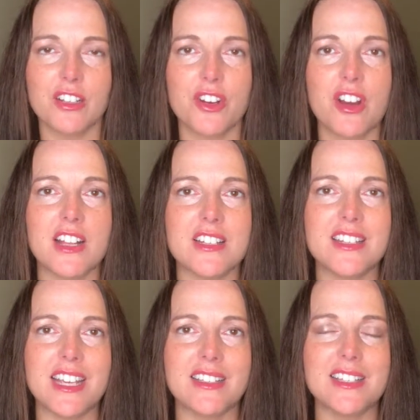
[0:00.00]
You're not
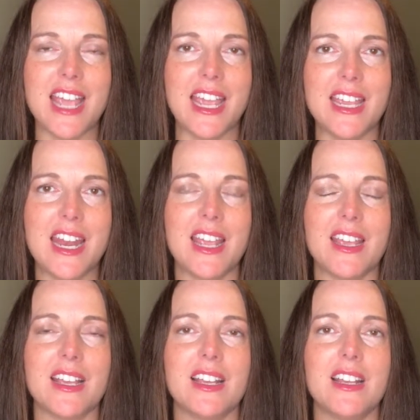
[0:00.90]

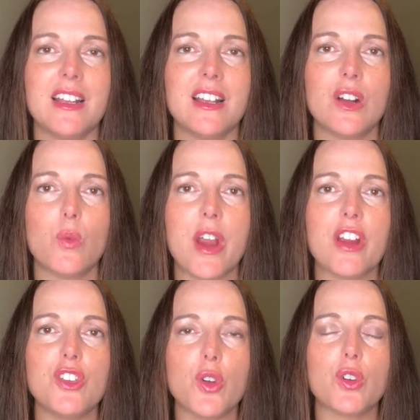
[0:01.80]
dictating where
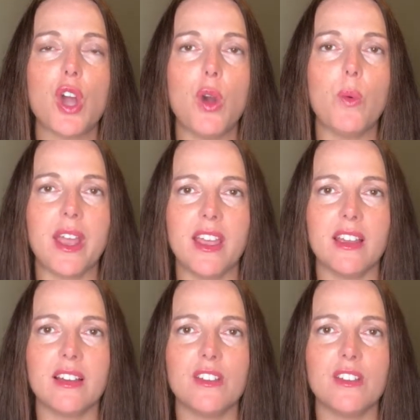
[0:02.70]
you're going.